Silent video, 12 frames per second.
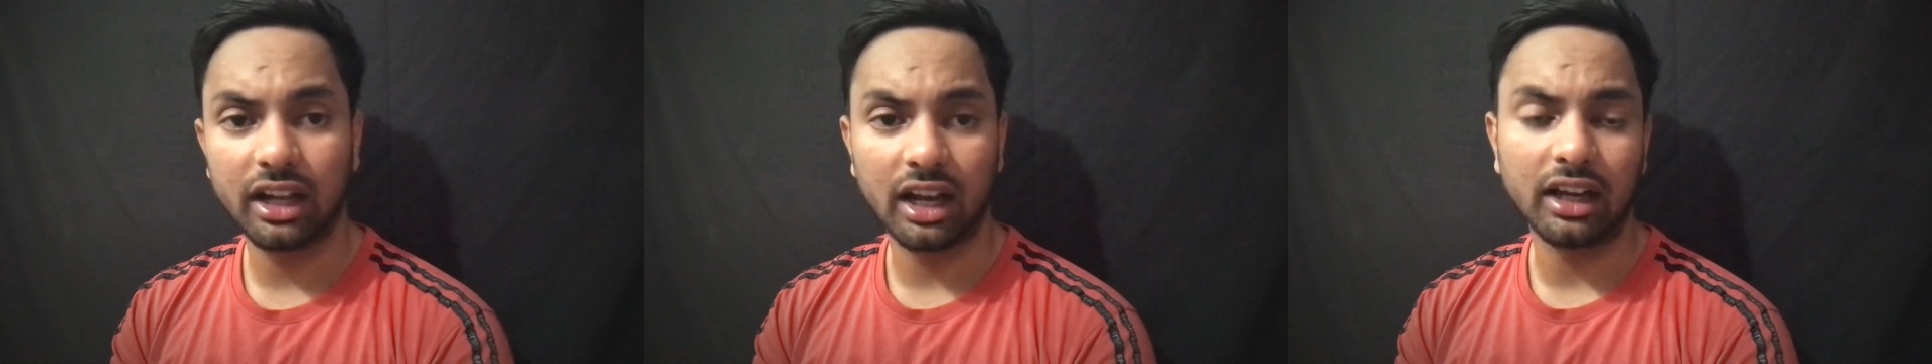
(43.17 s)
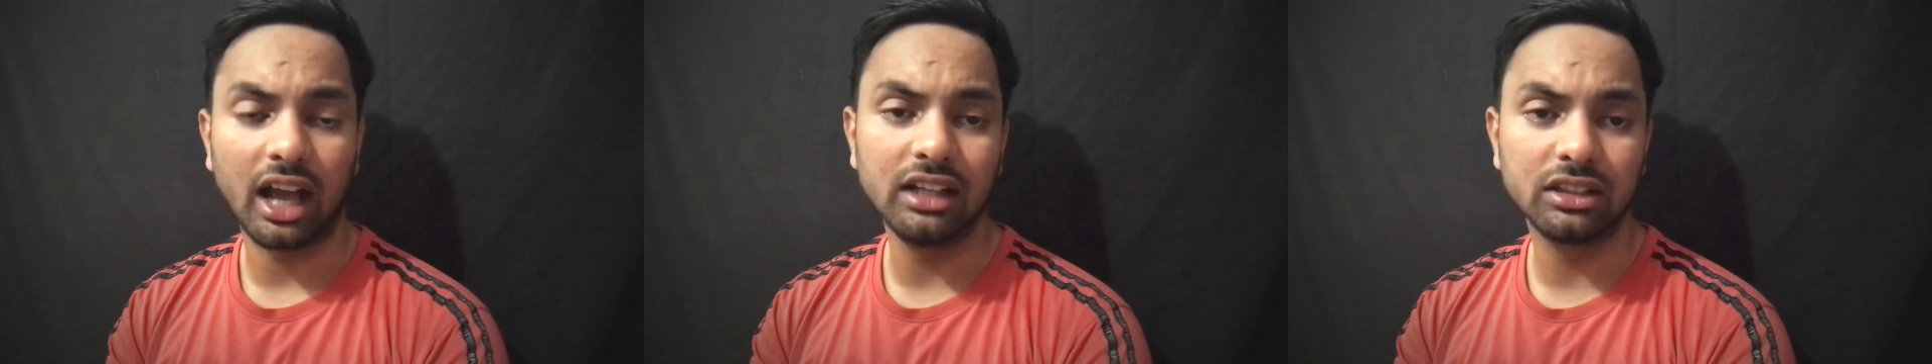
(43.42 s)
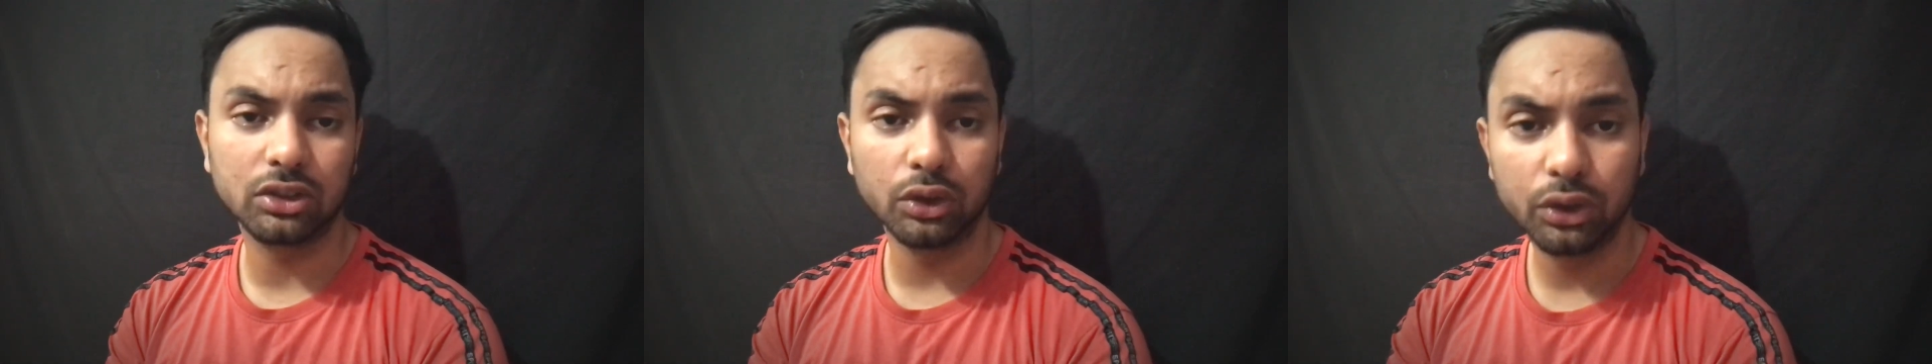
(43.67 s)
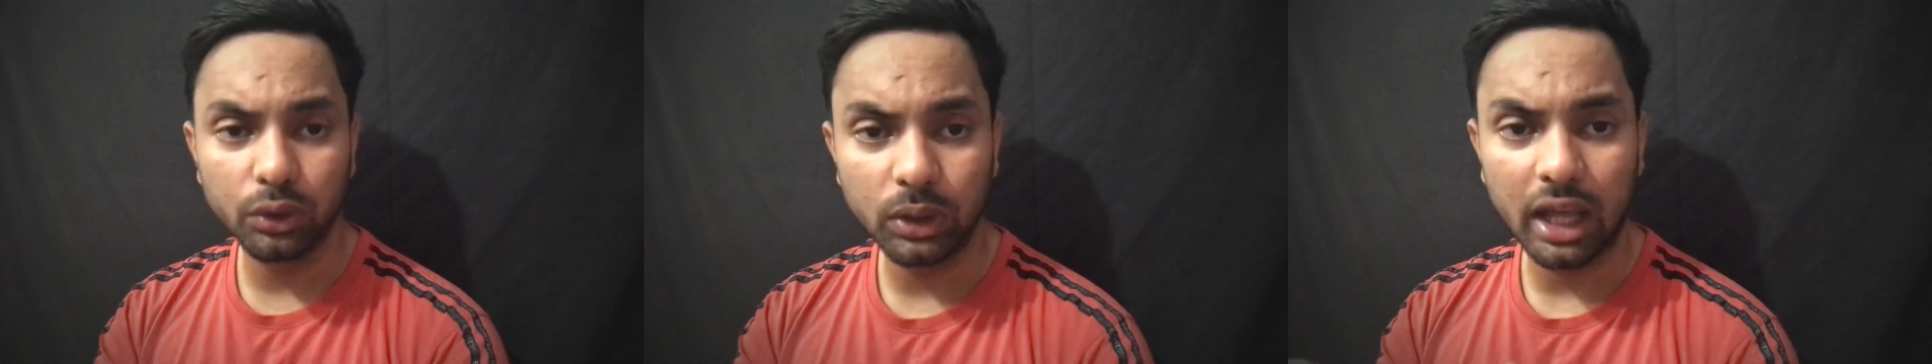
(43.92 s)
And I'll show
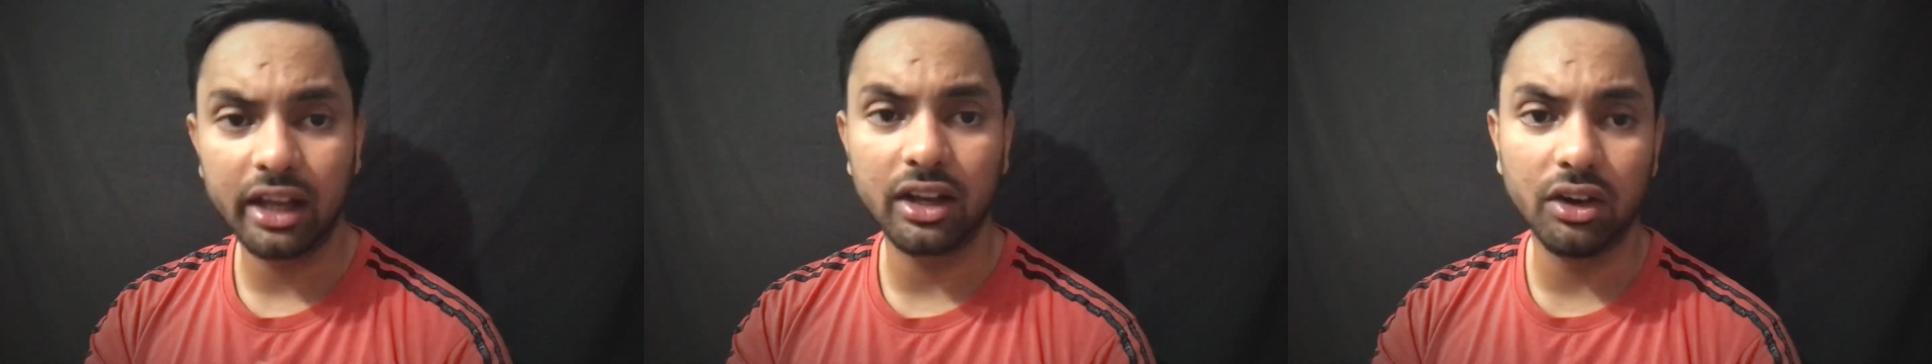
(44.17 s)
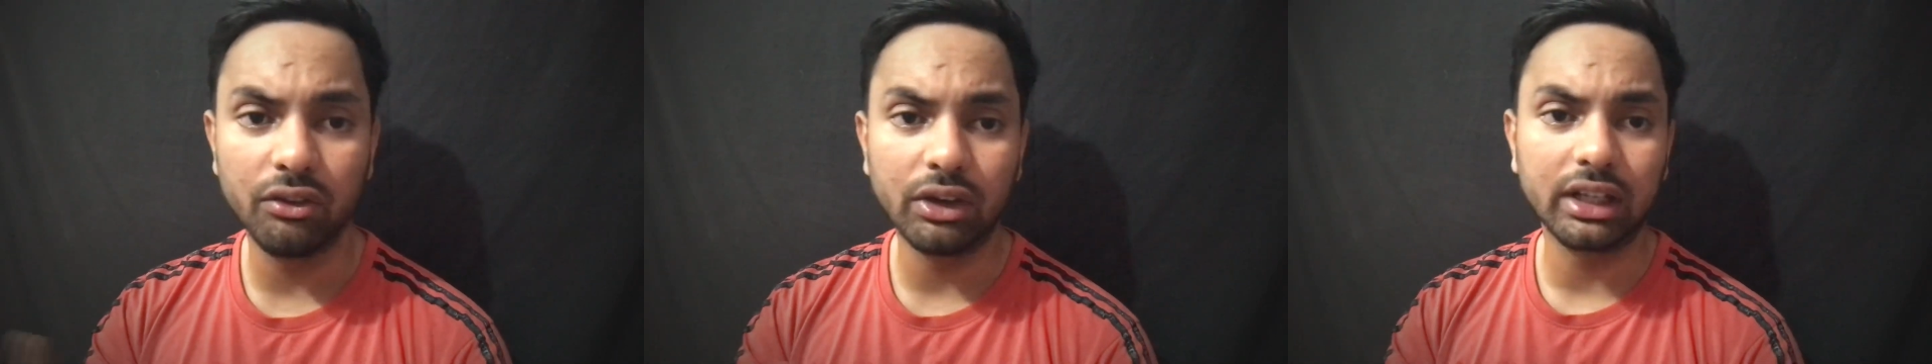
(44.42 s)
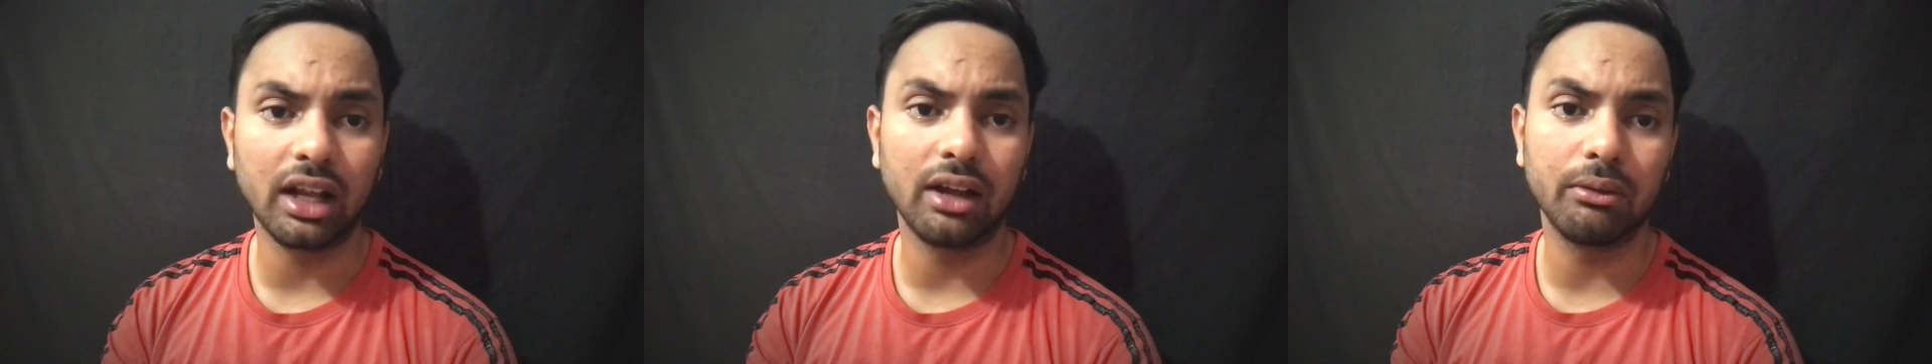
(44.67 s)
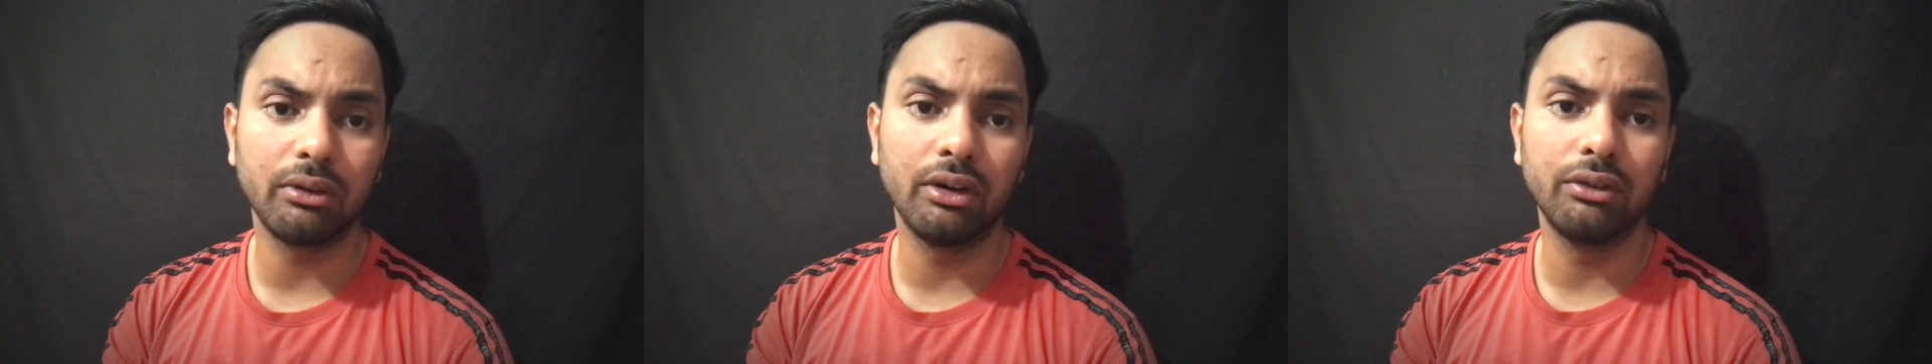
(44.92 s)
you like what
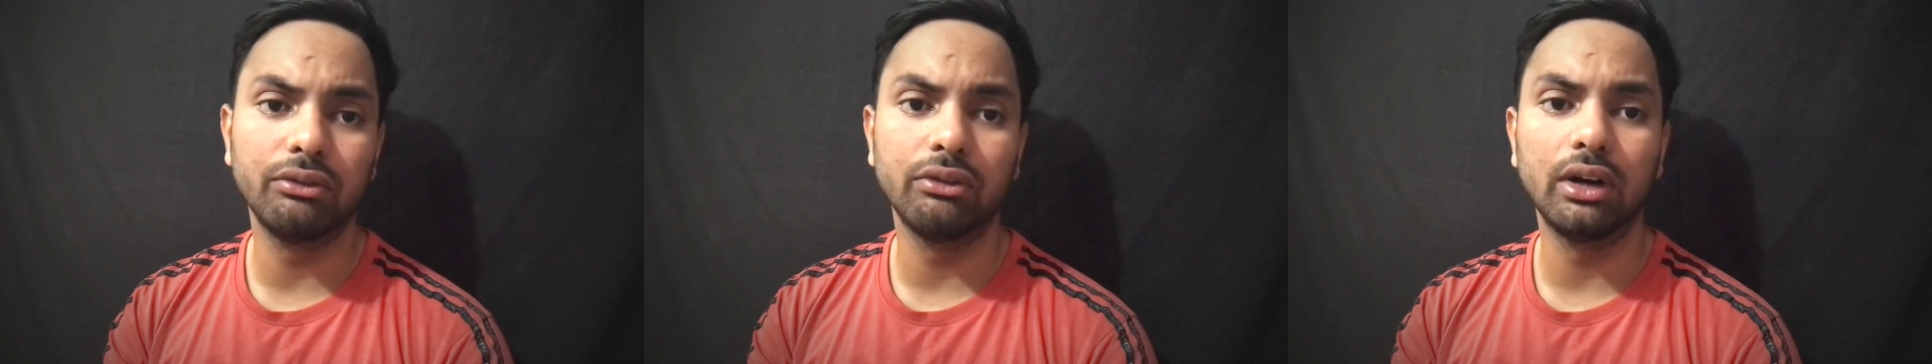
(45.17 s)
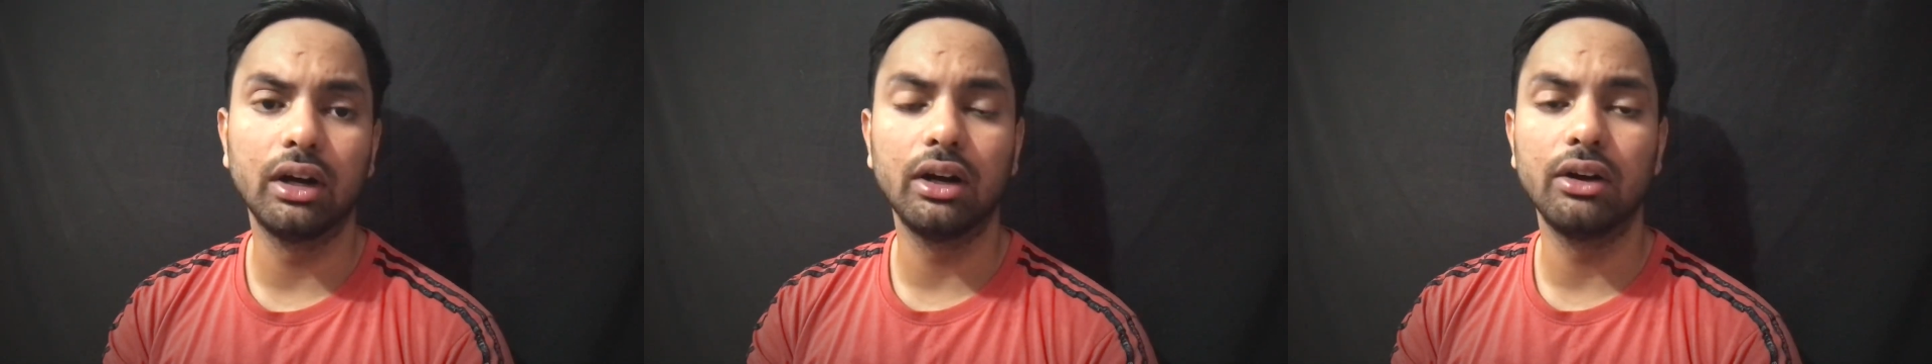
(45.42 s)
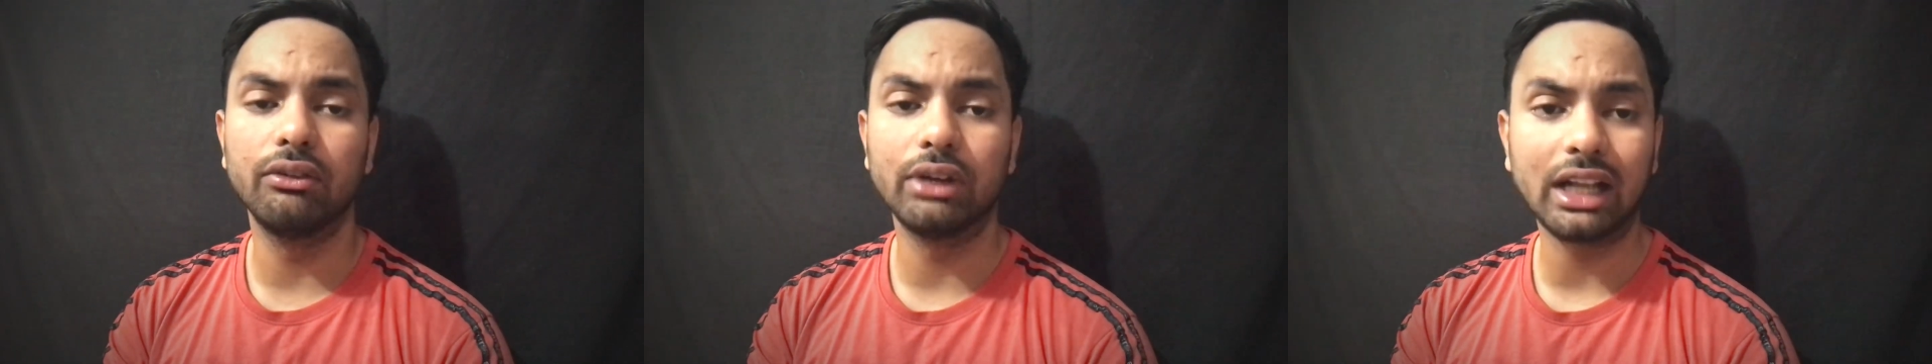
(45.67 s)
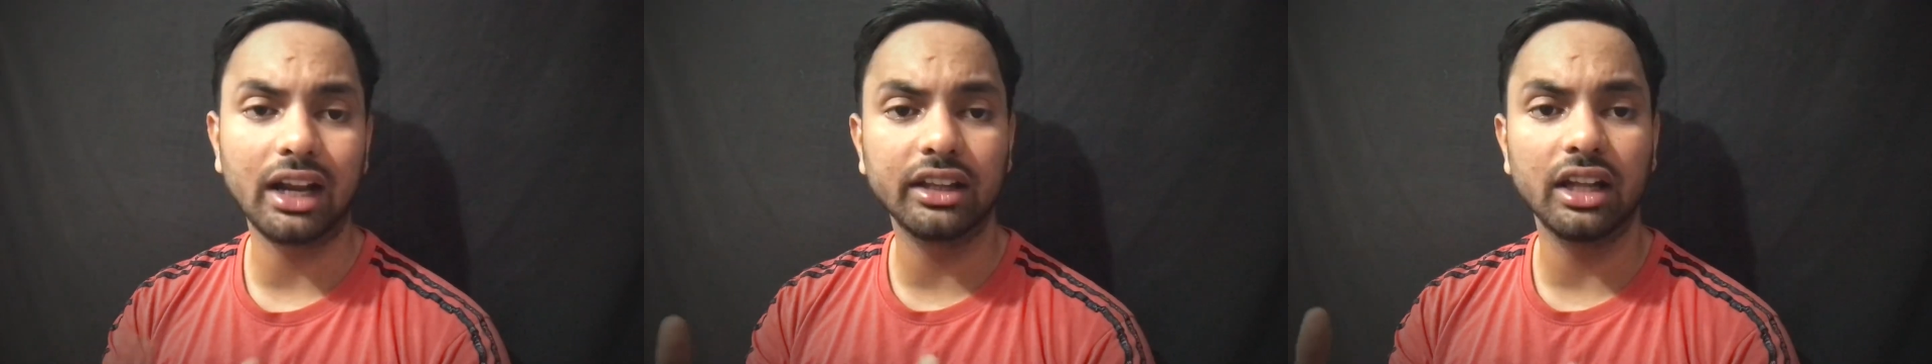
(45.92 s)

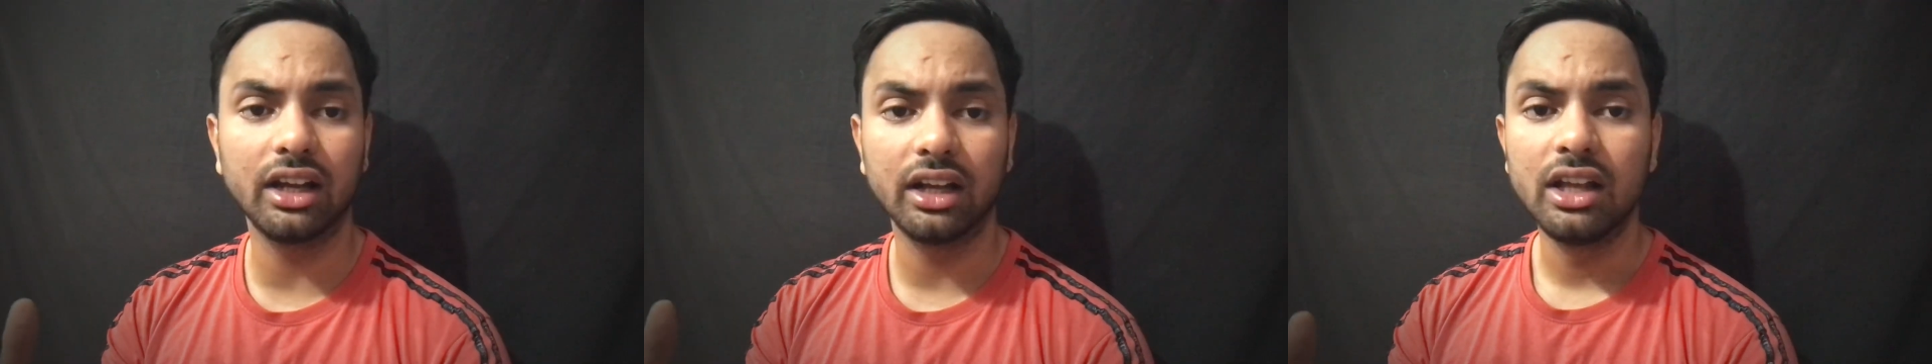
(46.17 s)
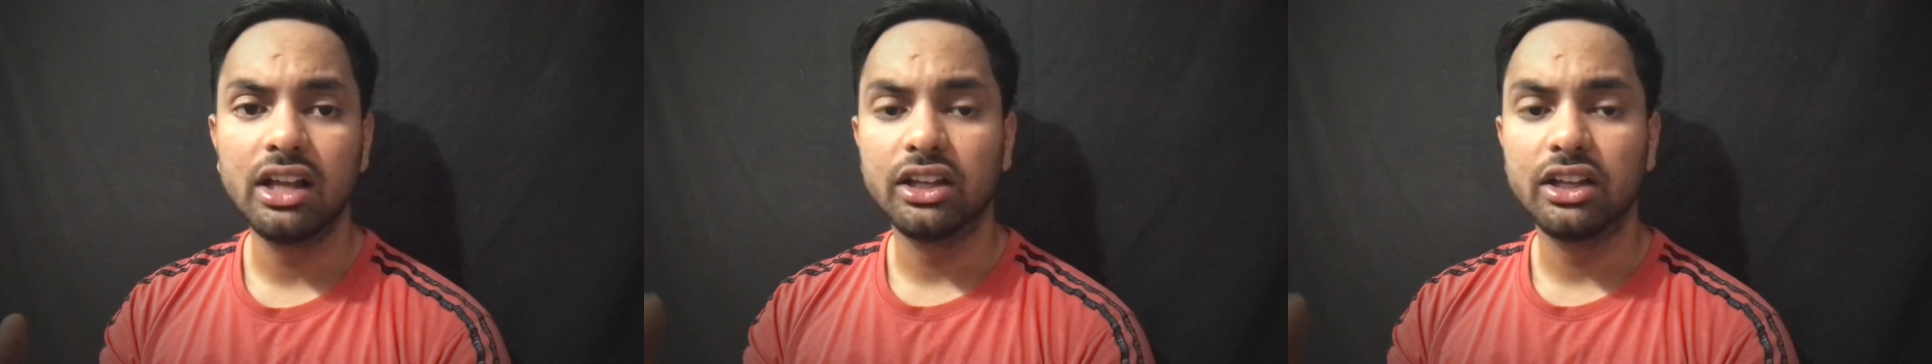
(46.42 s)
are the